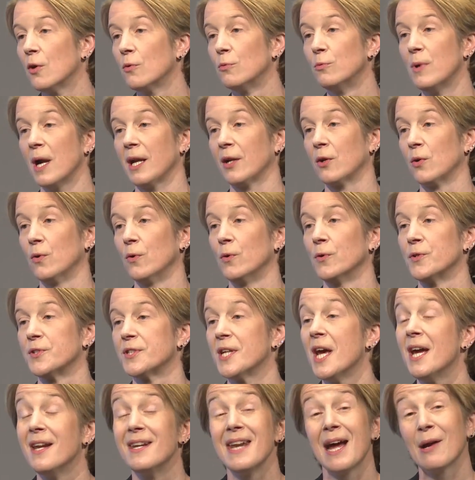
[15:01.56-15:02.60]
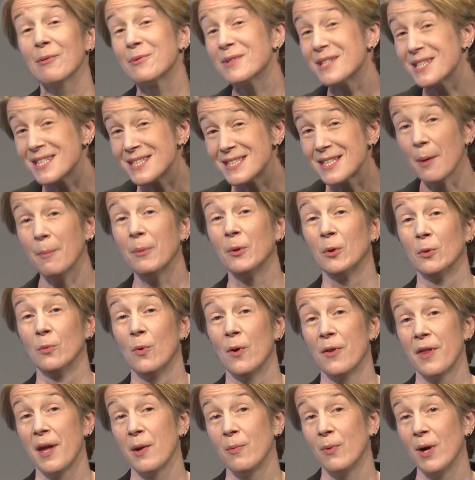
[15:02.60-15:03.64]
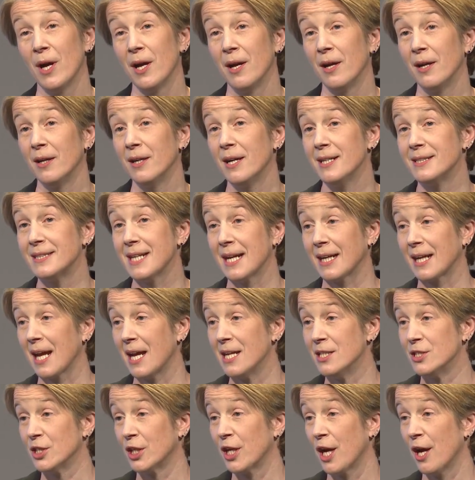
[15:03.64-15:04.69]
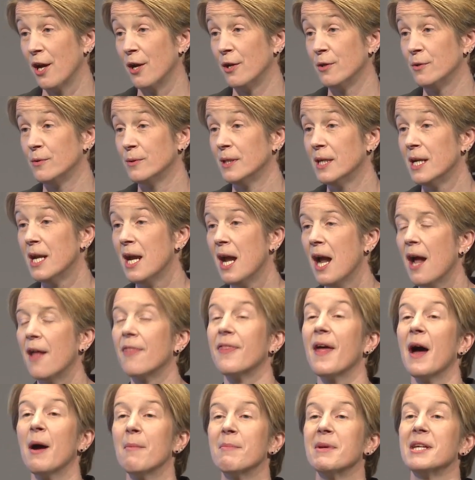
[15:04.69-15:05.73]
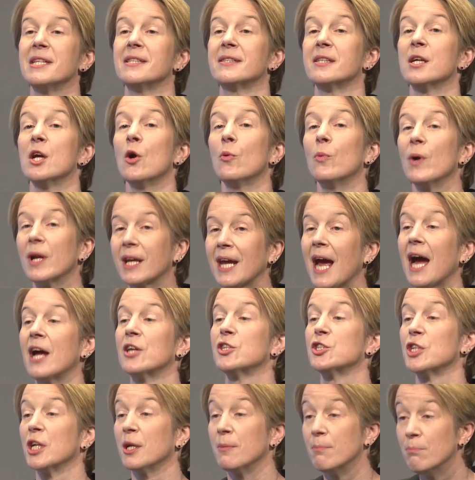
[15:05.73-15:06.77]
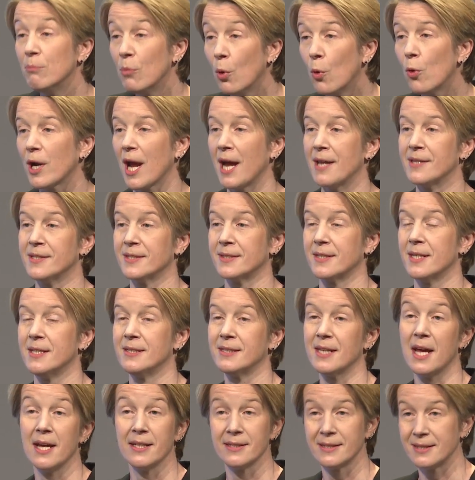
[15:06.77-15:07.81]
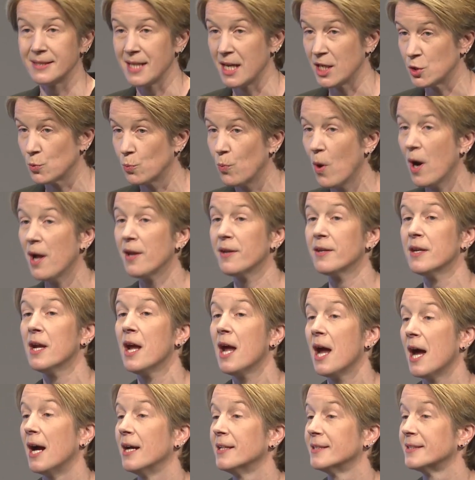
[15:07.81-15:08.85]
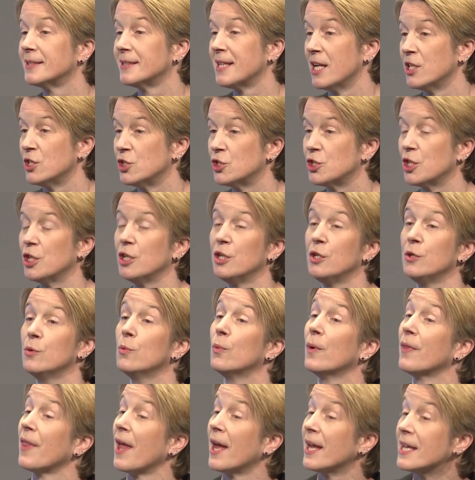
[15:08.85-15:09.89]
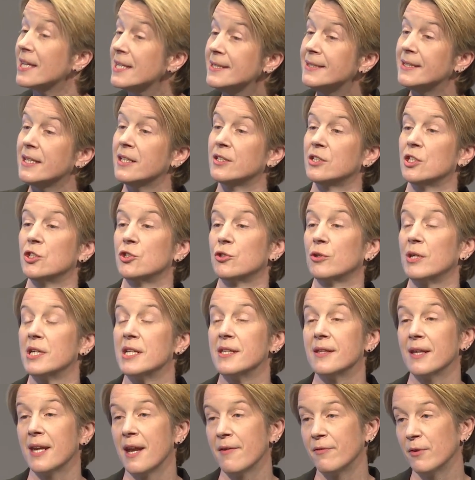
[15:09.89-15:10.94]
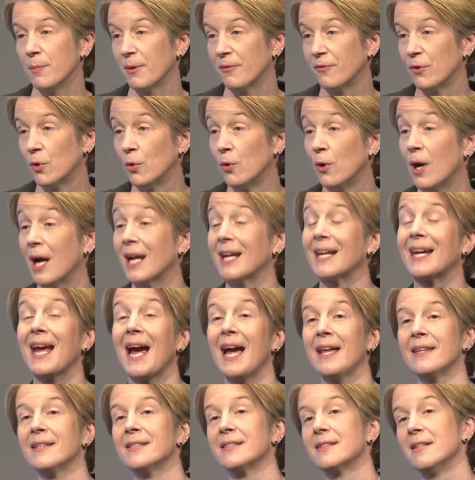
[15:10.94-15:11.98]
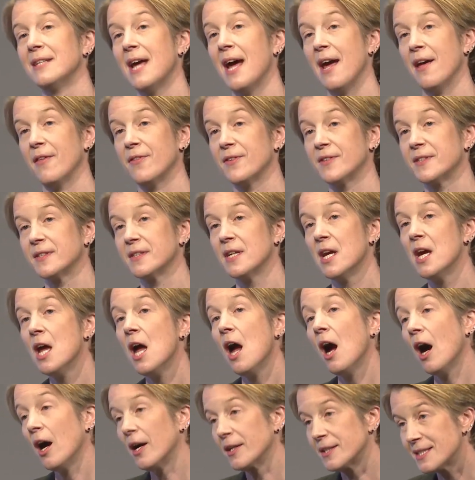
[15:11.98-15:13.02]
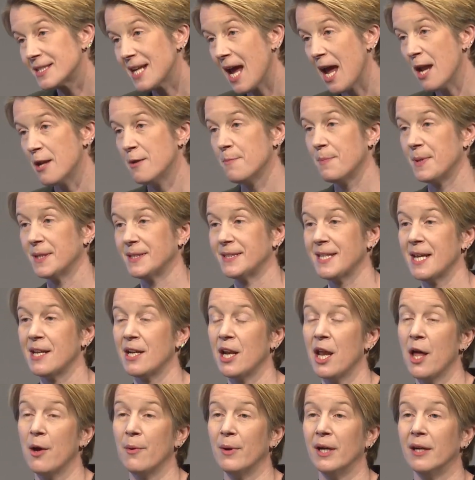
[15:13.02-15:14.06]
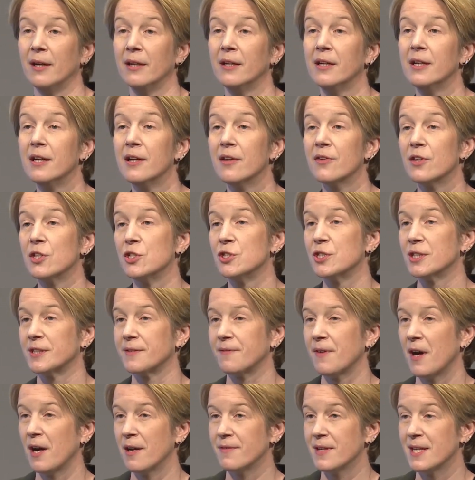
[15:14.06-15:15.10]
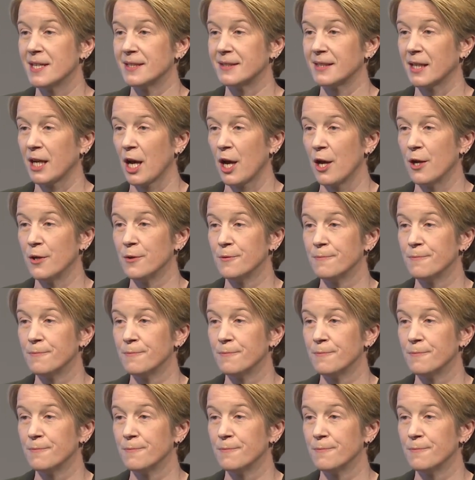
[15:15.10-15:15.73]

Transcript: records, now double what they were a decade ago. And that means we're catching more cancers at stage 1 and stage 2 when they're easier to treat than ever before, and cancer deaths are 10% lower than just 5 years ago.